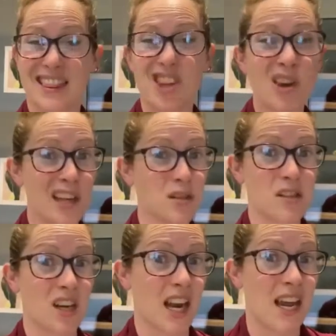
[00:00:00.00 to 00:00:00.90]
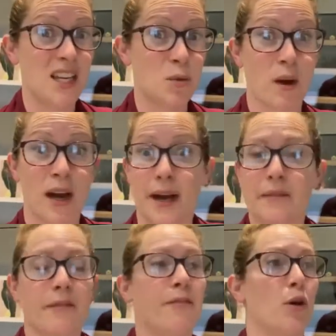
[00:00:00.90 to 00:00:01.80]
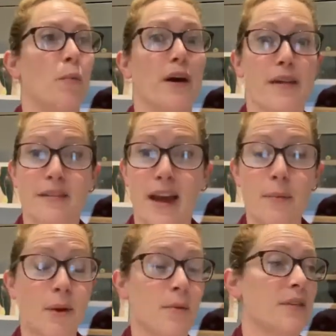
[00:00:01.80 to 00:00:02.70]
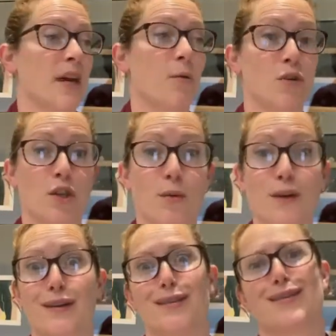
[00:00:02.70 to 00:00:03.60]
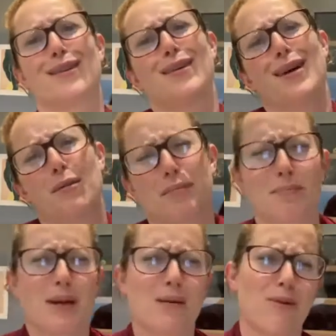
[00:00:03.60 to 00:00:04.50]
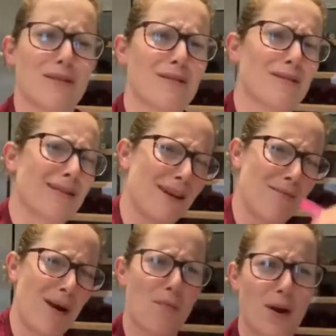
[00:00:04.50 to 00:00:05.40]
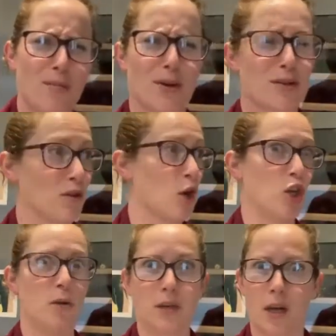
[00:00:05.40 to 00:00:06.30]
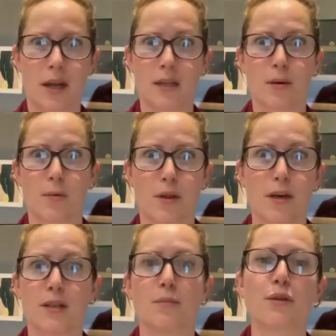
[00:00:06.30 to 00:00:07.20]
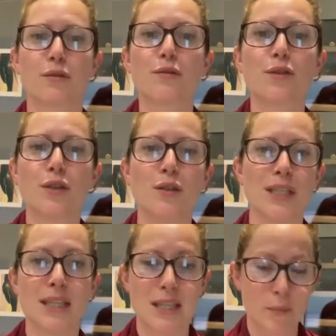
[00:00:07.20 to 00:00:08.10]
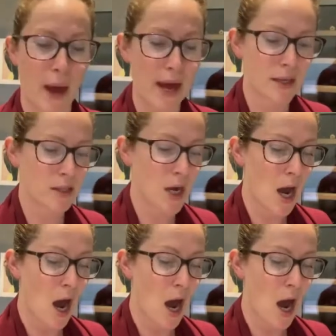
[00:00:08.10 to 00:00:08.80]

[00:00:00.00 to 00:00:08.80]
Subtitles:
You get to a certain age where for your birthday, people say, what do you want? And you just go, bring a bottle, come around, bring a bottle. And you suddenly end up with 30 bottles that you didn't expect.